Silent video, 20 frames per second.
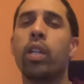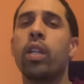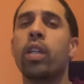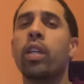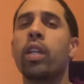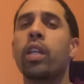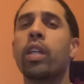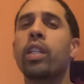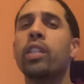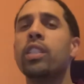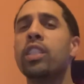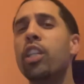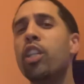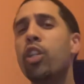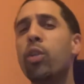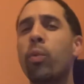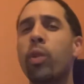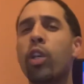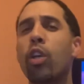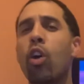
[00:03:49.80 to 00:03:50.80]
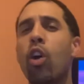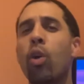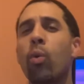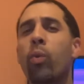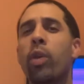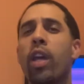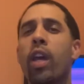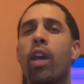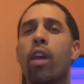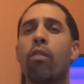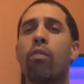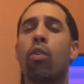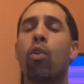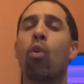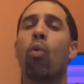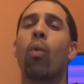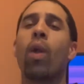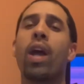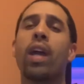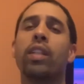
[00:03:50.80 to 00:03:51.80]
Continuing on, we have
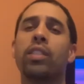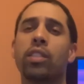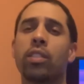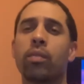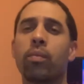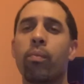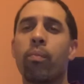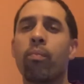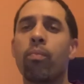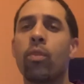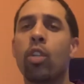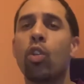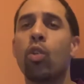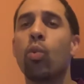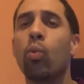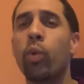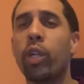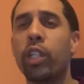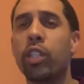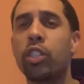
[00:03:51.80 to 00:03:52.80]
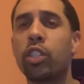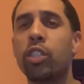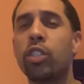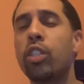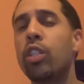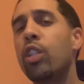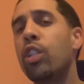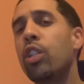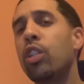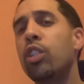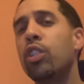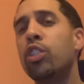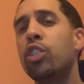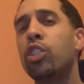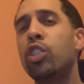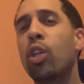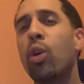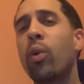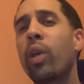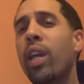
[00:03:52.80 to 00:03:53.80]
Horizon, which
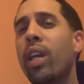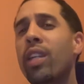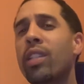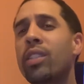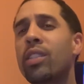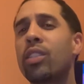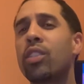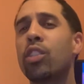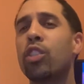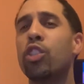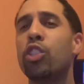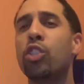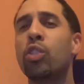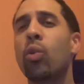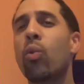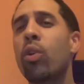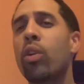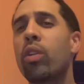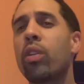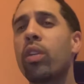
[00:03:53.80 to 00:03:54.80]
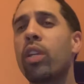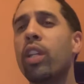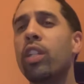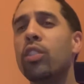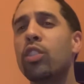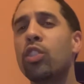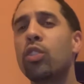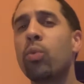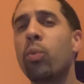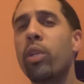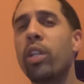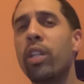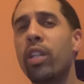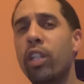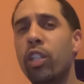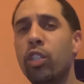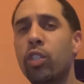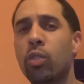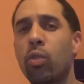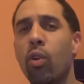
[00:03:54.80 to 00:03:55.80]
showcases a short and sweet
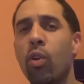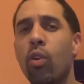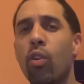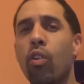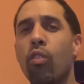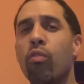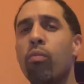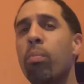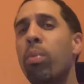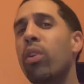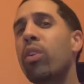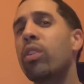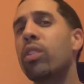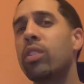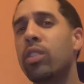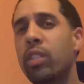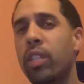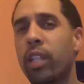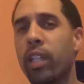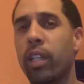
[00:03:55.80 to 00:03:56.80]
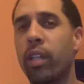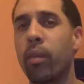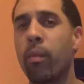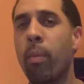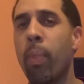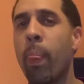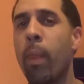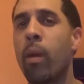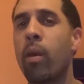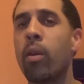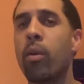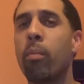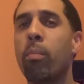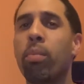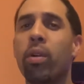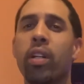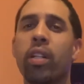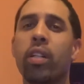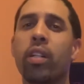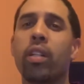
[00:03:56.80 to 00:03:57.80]
intro of birds singing,
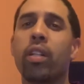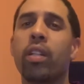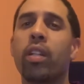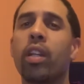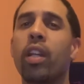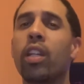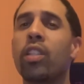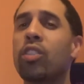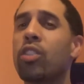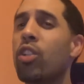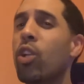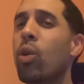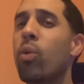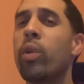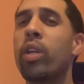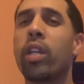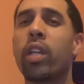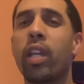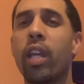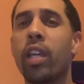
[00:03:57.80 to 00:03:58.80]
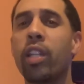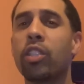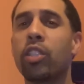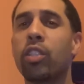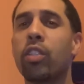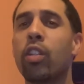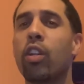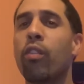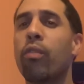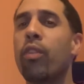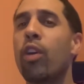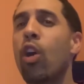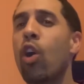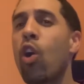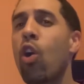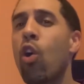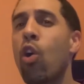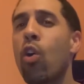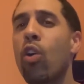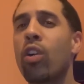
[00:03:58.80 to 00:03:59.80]
but it's no indication of the
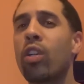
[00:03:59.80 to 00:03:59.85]
hard